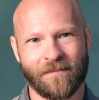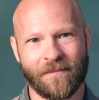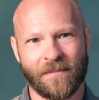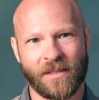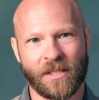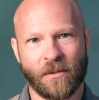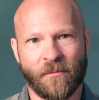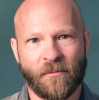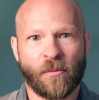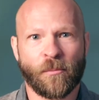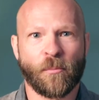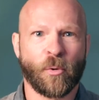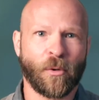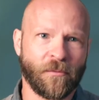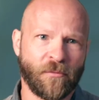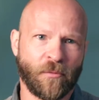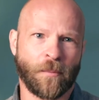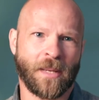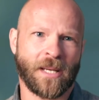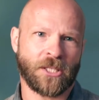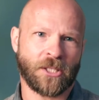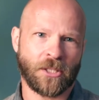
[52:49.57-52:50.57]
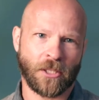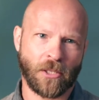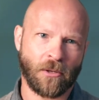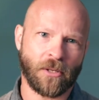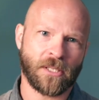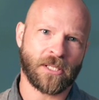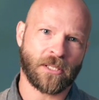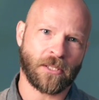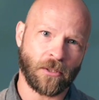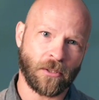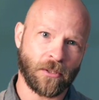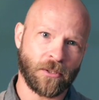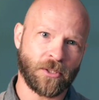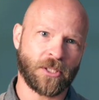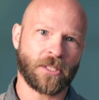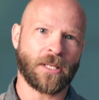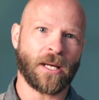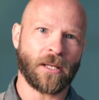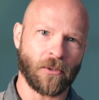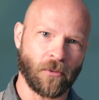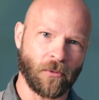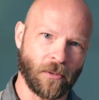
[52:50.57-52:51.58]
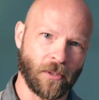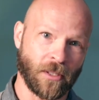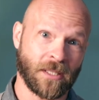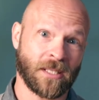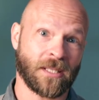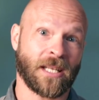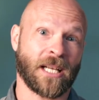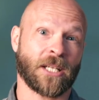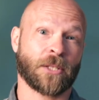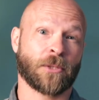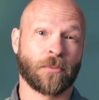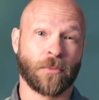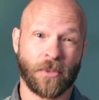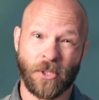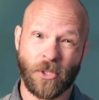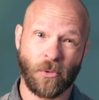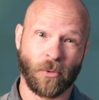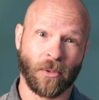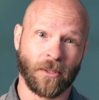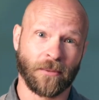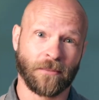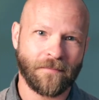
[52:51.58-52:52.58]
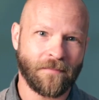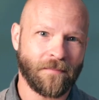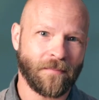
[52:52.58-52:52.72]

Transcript: So for more information, go to serge.org slash renewal.